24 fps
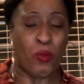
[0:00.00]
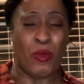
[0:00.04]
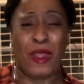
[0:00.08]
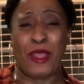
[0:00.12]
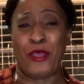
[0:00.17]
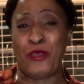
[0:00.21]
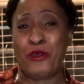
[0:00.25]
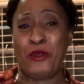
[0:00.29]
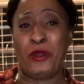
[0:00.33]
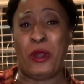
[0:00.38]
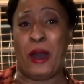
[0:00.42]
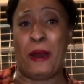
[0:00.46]

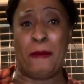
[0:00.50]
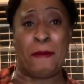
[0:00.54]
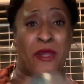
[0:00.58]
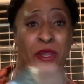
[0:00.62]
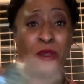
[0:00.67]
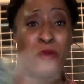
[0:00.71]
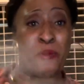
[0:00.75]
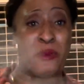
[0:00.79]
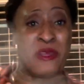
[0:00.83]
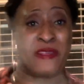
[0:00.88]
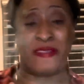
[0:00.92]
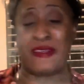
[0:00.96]
you know, I'm in
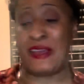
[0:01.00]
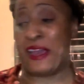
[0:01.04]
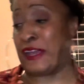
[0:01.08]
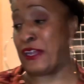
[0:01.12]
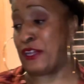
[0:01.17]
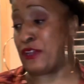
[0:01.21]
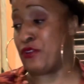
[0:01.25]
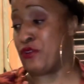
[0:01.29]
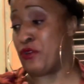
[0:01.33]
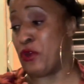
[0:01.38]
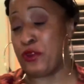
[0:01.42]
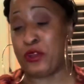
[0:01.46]
Louisiana,
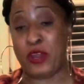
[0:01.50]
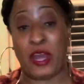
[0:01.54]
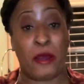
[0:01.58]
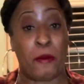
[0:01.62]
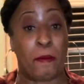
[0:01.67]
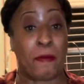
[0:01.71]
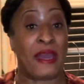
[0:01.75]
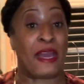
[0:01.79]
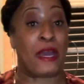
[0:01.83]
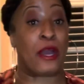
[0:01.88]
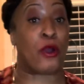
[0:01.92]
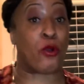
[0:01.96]
you know, they're gonna
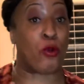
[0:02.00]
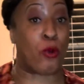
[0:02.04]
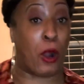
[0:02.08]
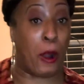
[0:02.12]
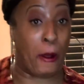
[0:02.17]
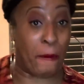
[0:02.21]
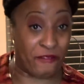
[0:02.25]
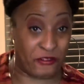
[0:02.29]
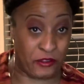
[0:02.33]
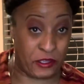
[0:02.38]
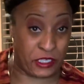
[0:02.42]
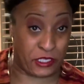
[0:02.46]
make a
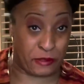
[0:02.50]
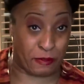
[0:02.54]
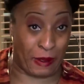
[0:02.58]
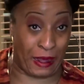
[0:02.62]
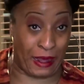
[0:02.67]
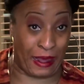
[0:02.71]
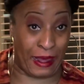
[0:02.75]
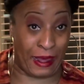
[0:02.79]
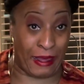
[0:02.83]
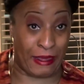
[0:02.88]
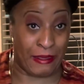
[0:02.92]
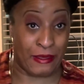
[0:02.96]
crawfish
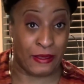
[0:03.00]
pie.